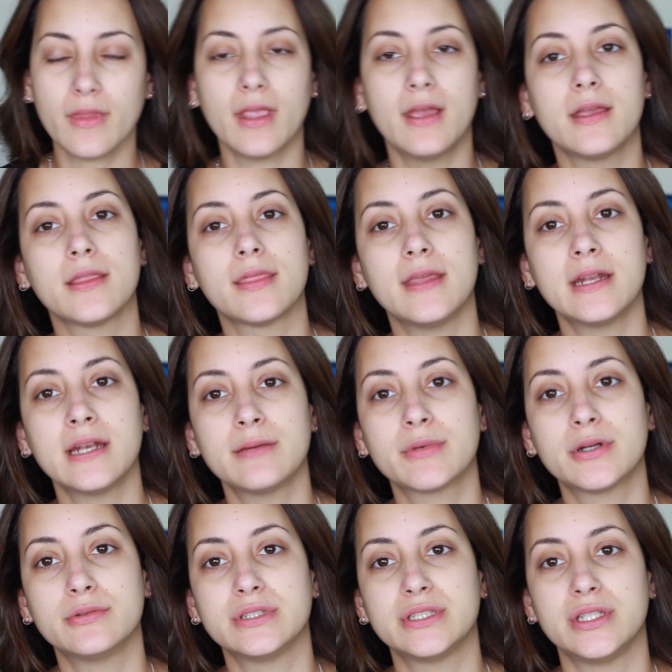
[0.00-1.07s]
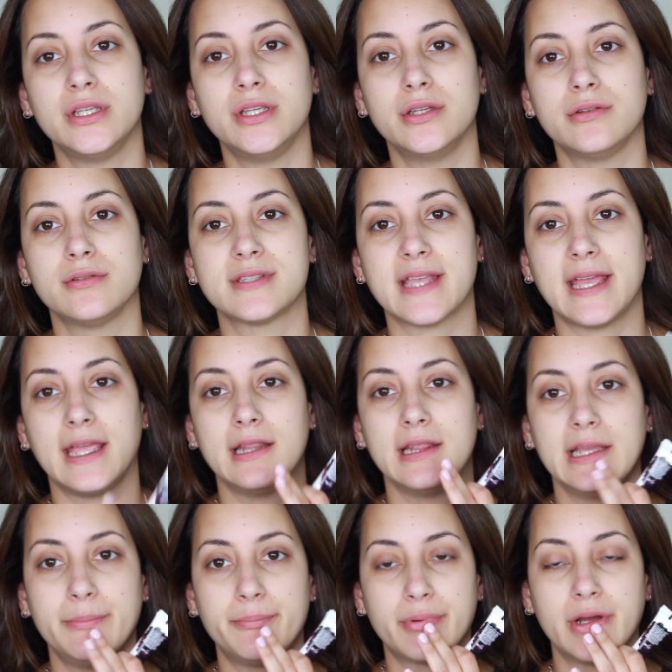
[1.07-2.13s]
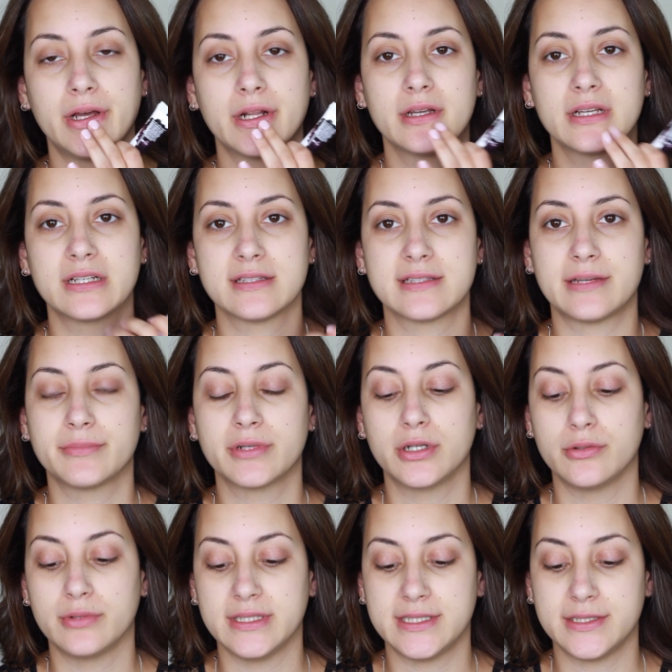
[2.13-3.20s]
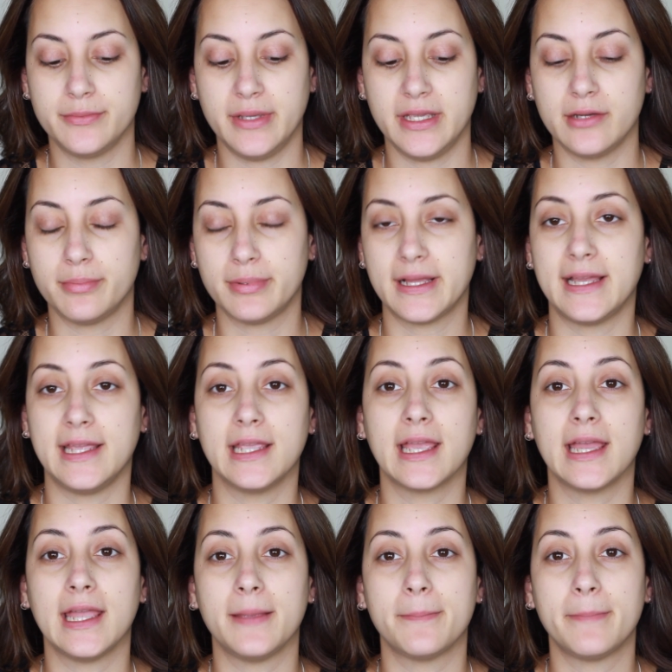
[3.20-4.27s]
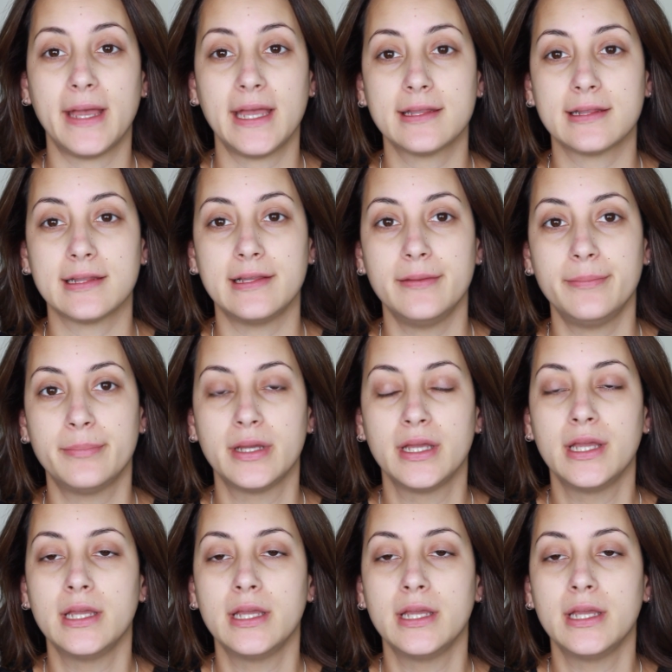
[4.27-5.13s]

And then I'm going to use a lip product because I'm going to be applying a matte lip.